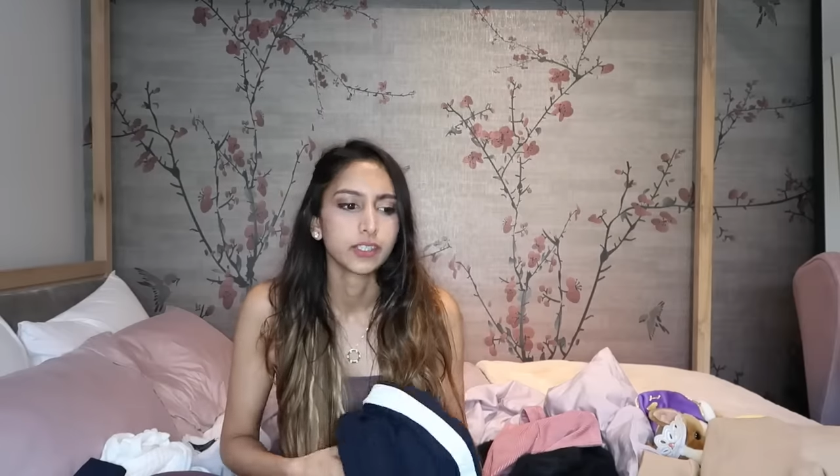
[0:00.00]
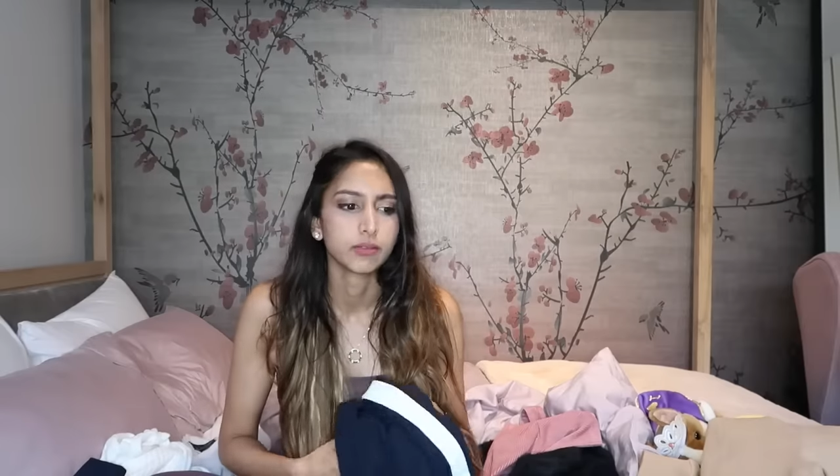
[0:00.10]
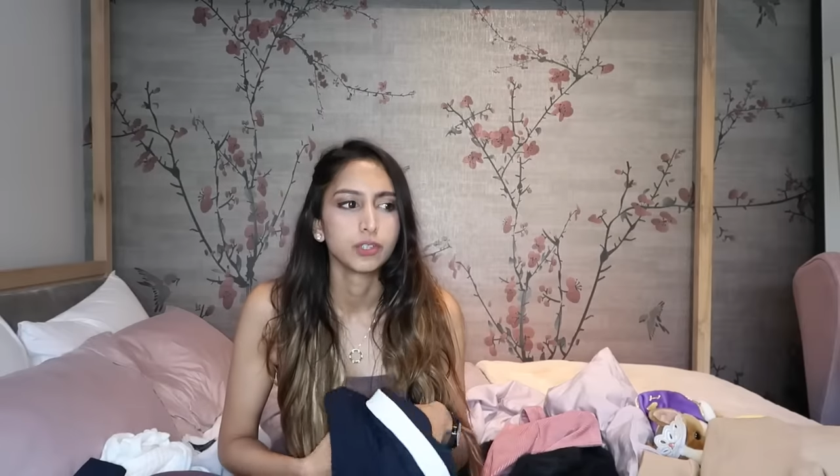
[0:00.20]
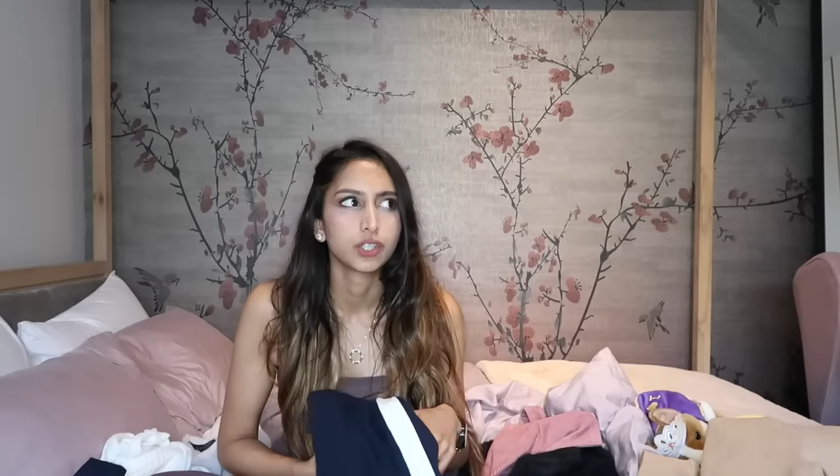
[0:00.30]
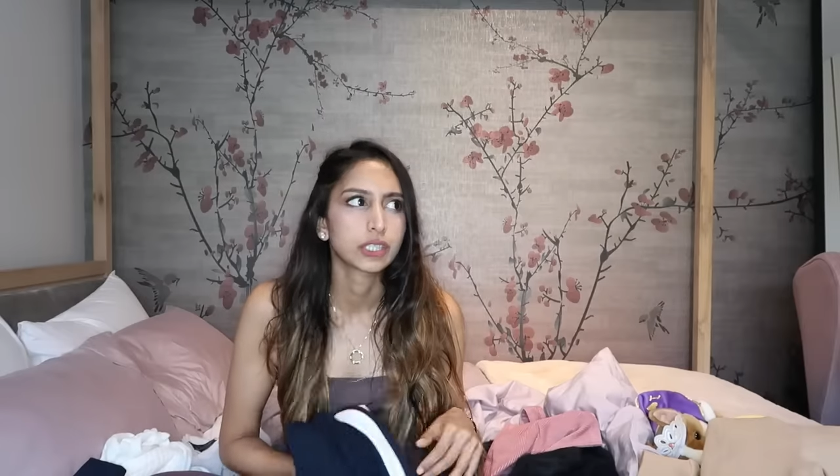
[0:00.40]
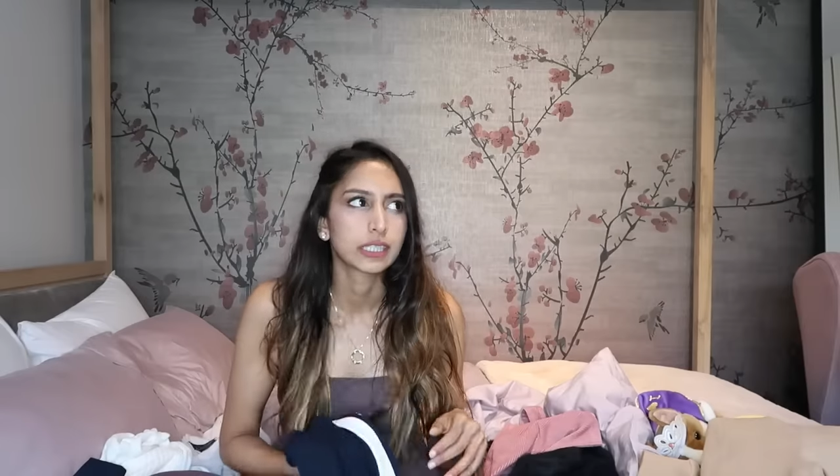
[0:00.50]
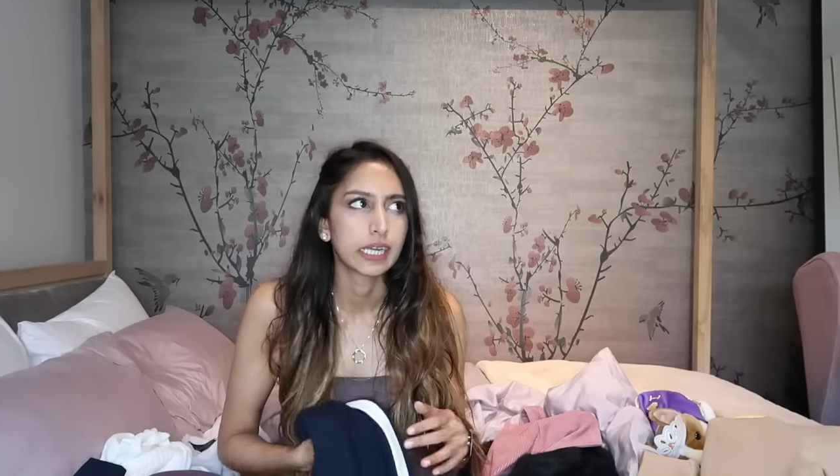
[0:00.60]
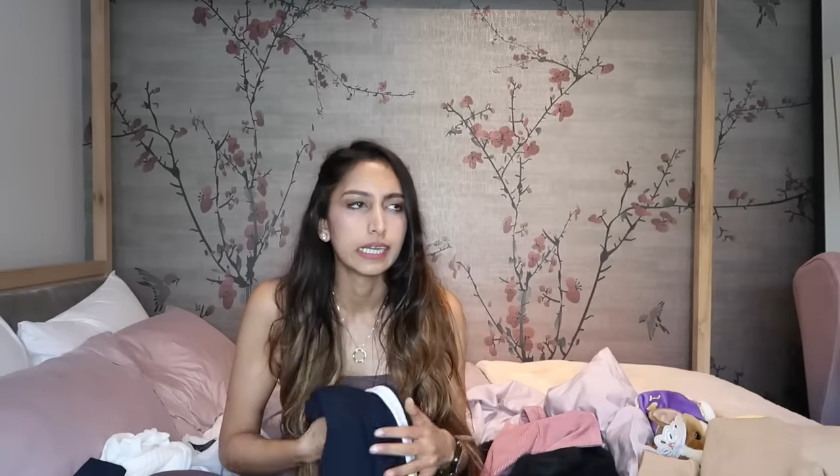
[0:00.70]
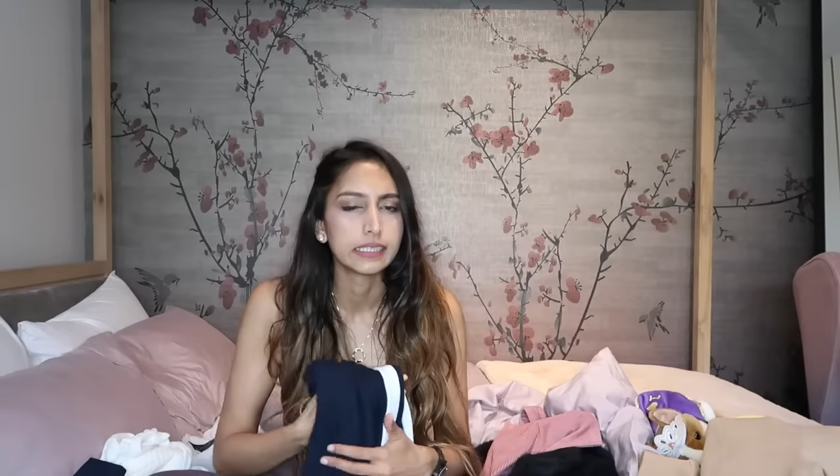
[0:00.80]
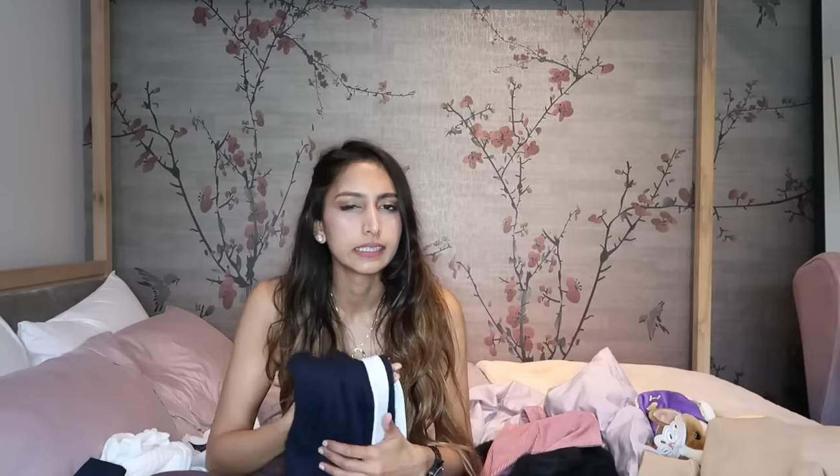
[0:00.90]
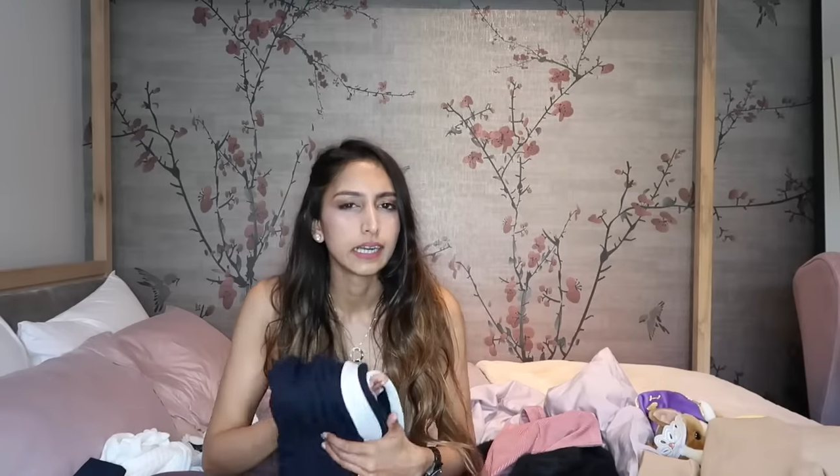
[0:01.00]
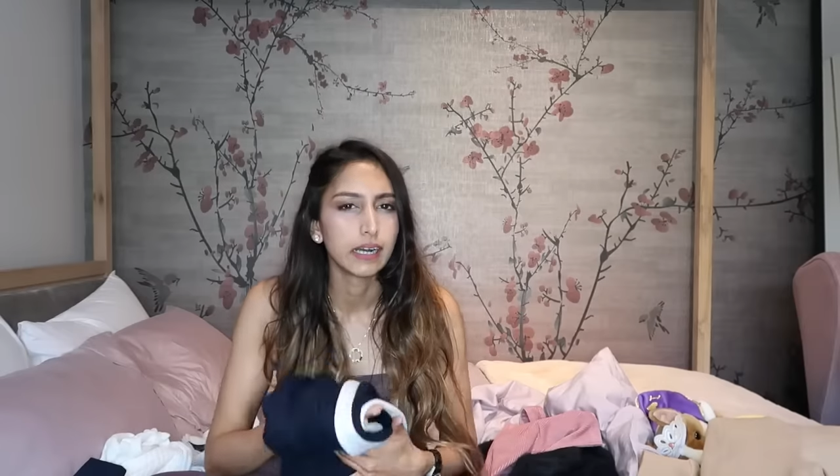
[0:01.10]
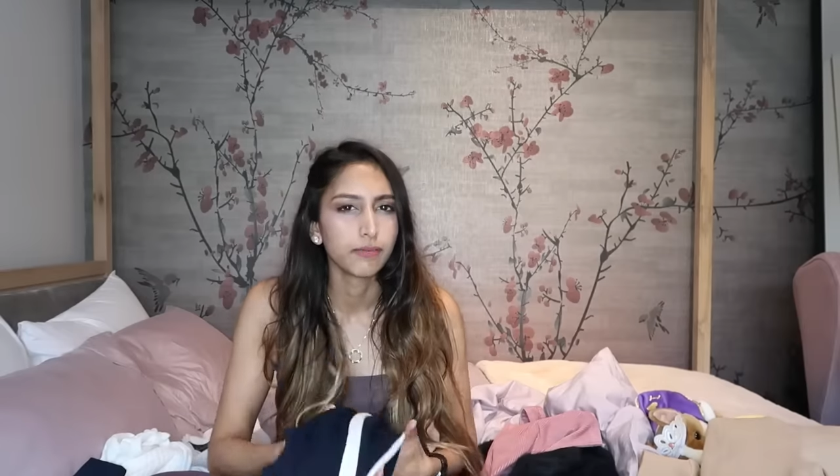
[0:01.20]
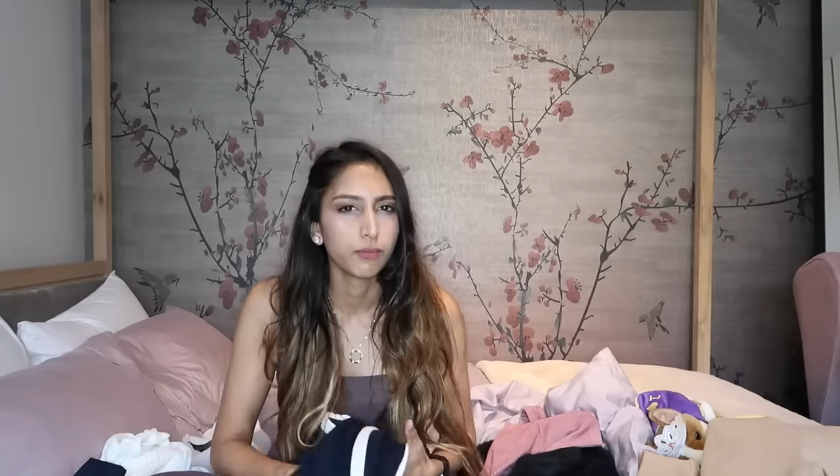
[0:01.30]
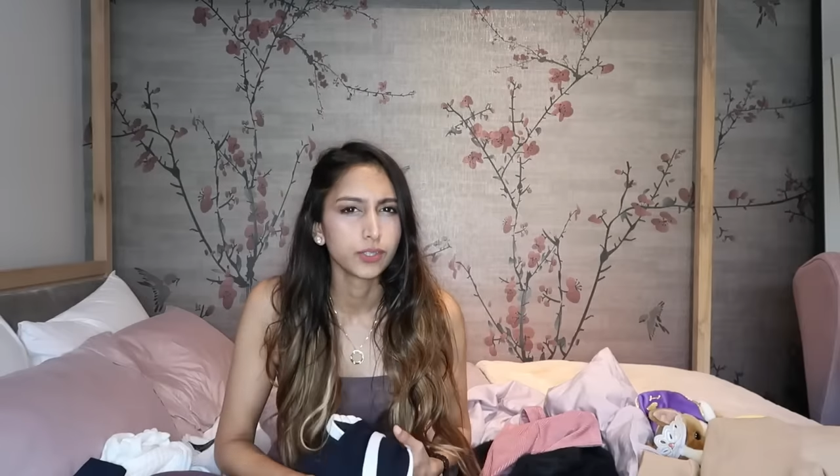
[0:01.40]
so it's just like under
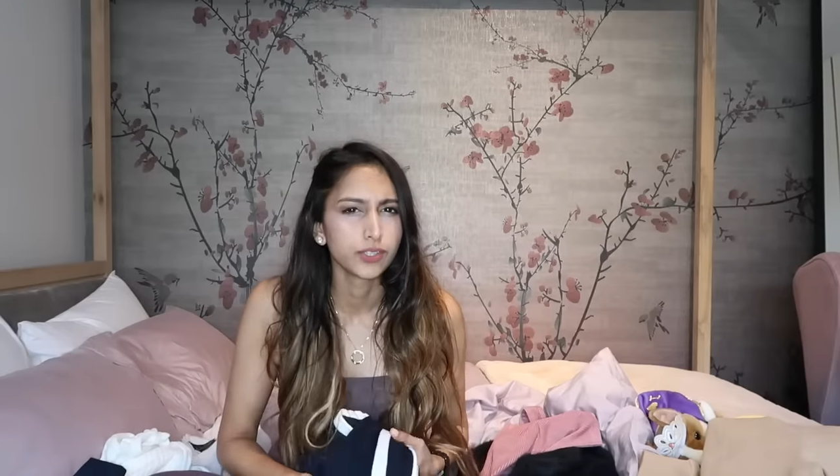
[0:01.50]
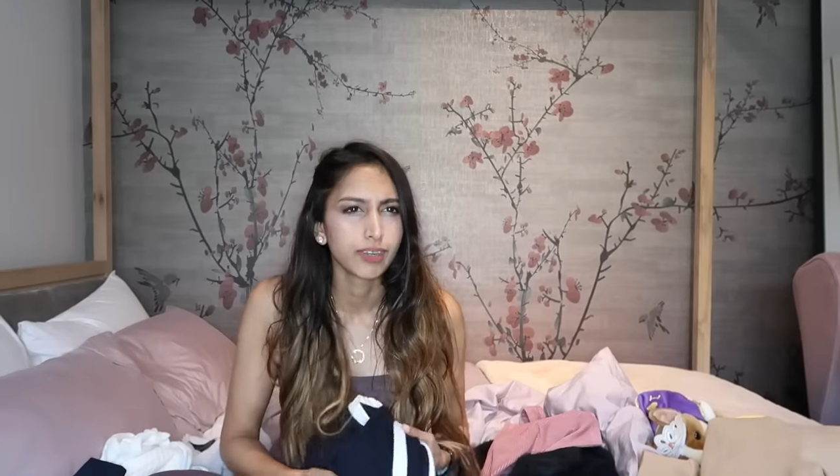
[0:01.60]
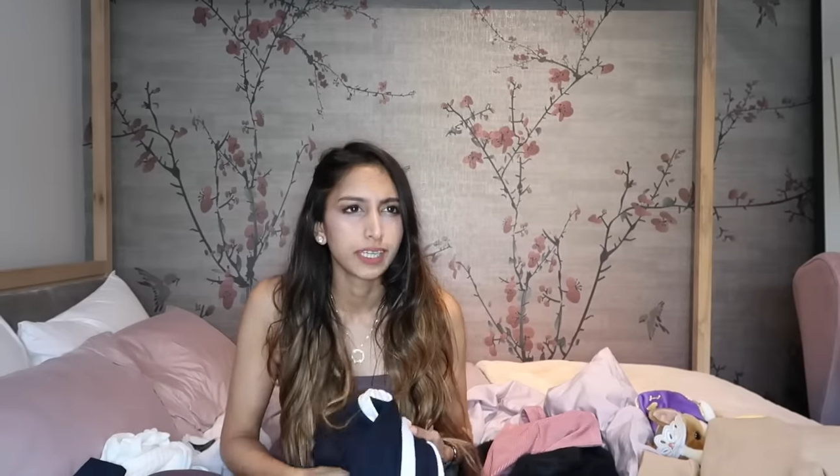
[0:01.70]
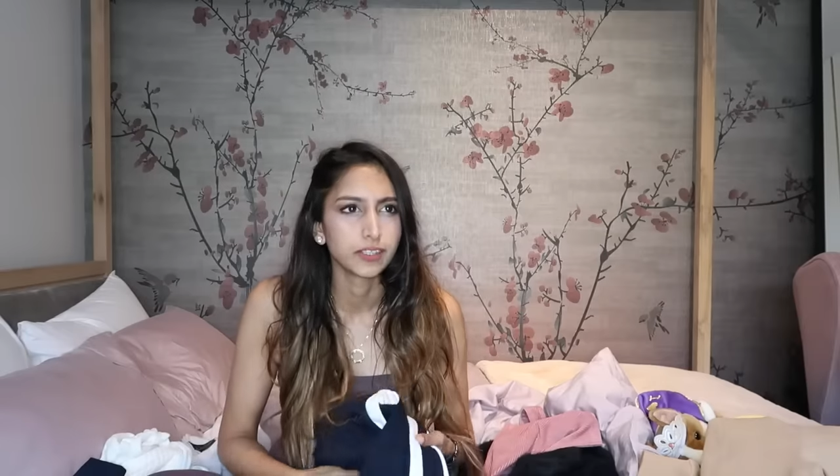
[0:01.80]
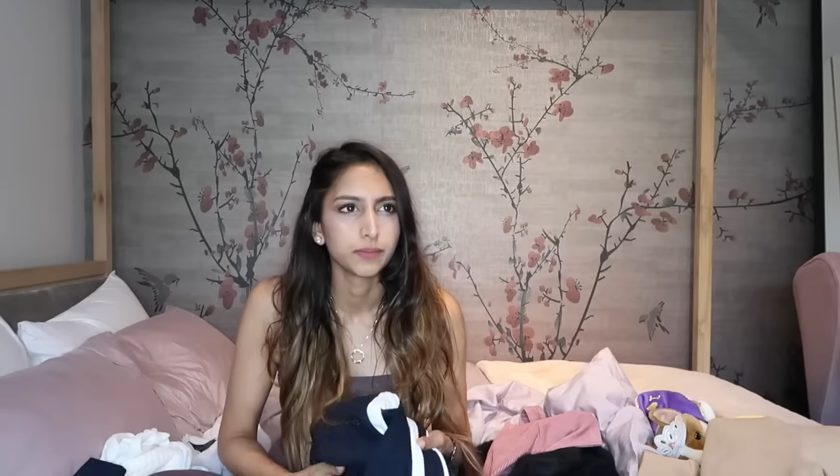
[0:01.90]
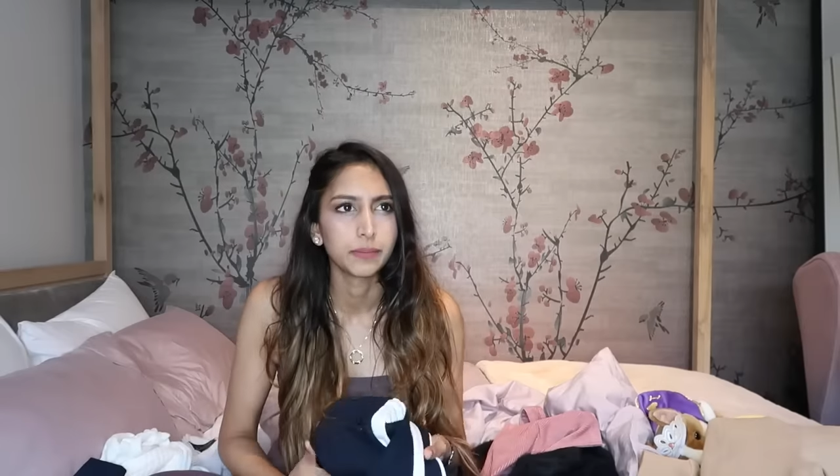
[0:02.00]
400 rands,